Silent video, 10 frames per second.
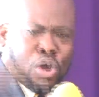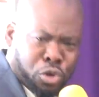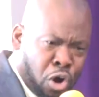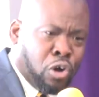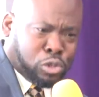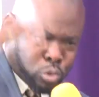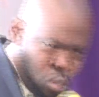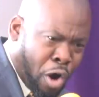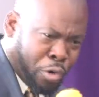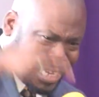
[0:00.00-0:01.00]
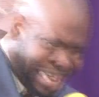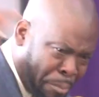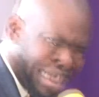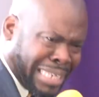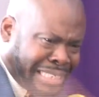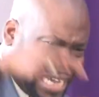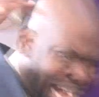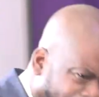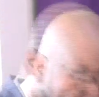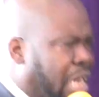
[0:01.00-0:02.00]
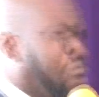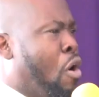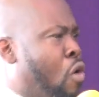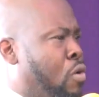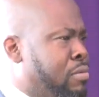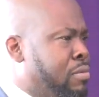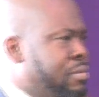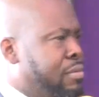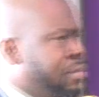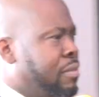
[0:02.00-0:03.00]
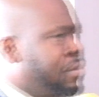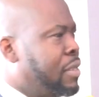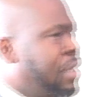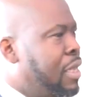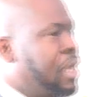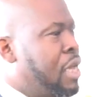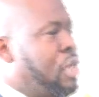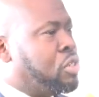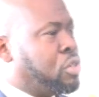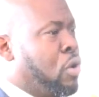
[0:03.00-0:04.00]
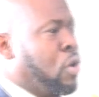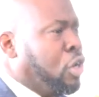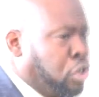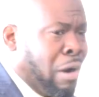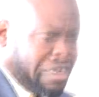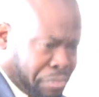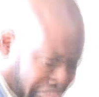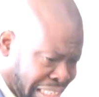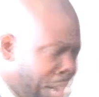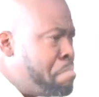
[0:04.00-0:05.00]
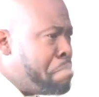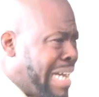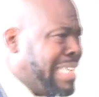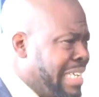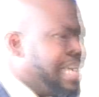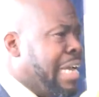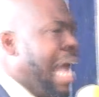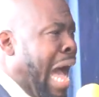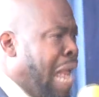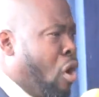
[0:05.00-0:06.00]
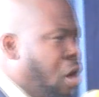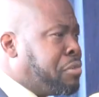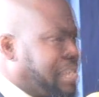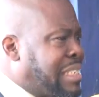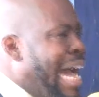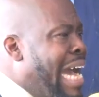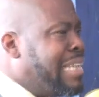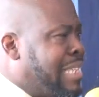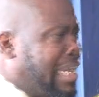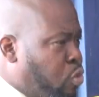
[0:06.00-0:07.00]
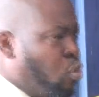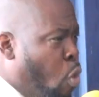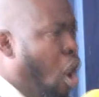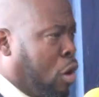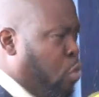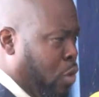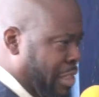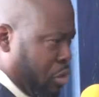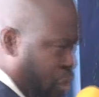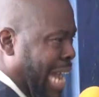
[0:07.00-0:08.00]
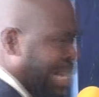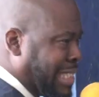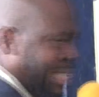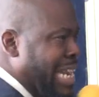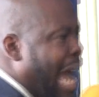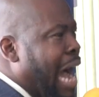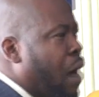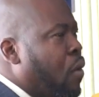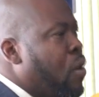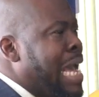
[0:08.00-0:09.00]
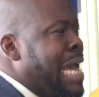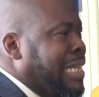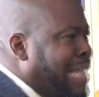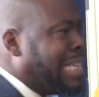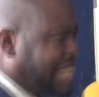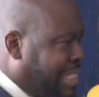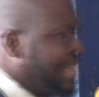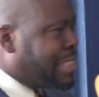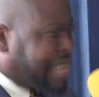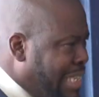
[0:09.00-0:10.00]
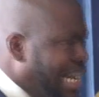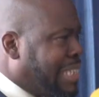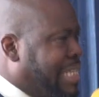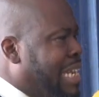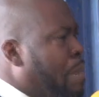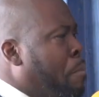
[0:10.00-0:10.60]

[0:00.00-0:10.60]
don't worry the master anymore. So you have somebody alongside that walk with Christ now that sees nothing